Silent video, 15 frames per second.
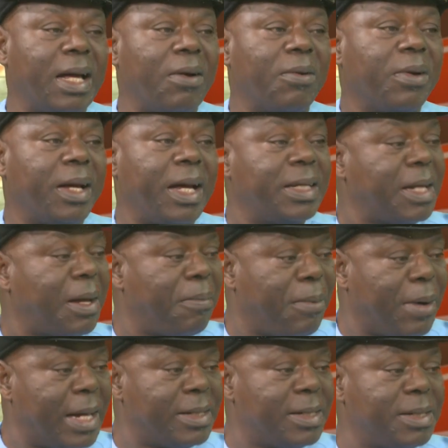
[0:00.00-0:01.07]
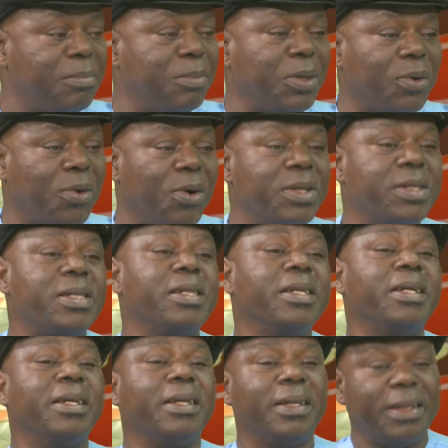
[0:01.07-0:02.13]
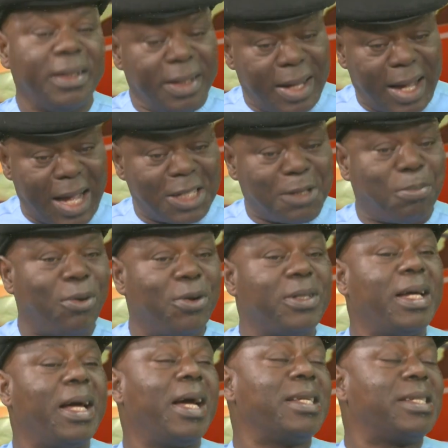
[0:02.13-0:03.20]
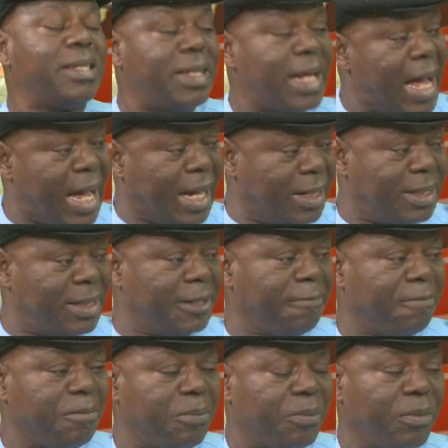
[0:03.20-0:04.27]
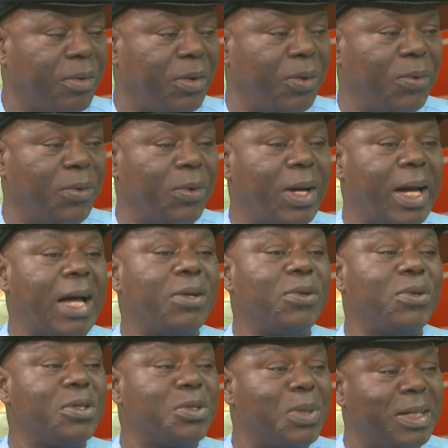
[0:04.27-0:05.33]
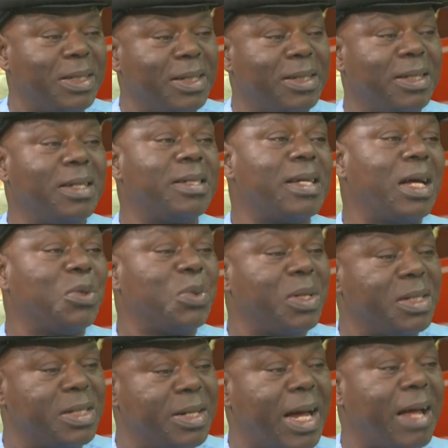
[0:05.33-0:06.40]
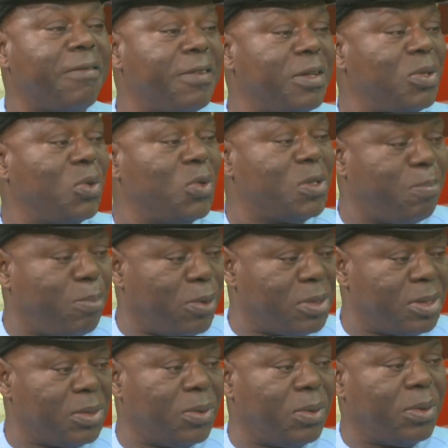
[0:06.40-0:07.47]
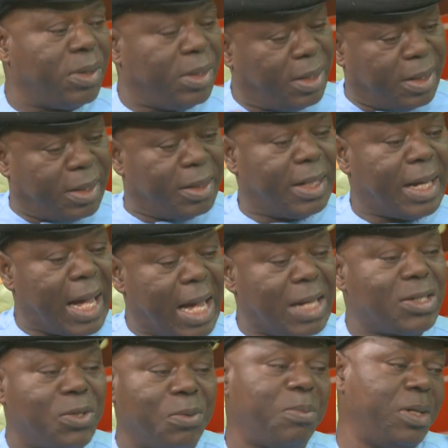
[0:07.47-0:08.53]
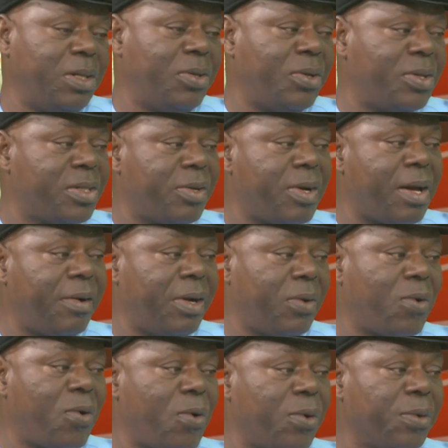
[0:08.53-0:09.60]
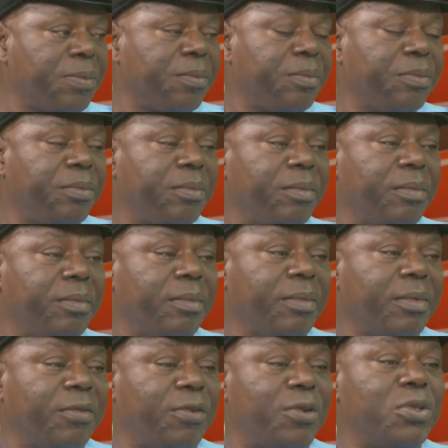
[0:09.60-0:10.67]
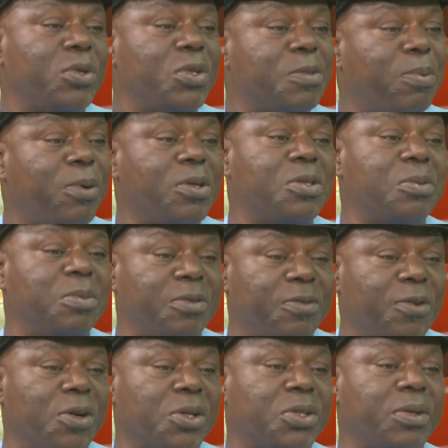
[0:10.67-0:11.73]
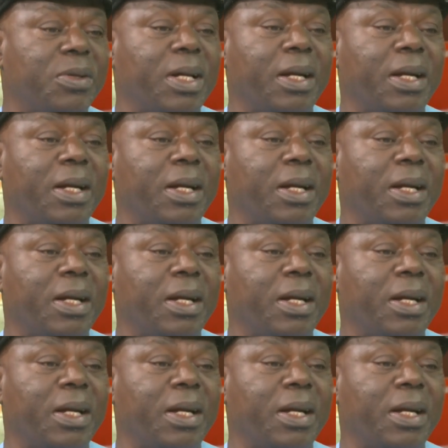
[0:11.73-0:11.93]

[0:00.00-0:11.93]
enterprises, because export has died. And those were the things that were driving those ports. So there has to be industrial recall for those ports to be functional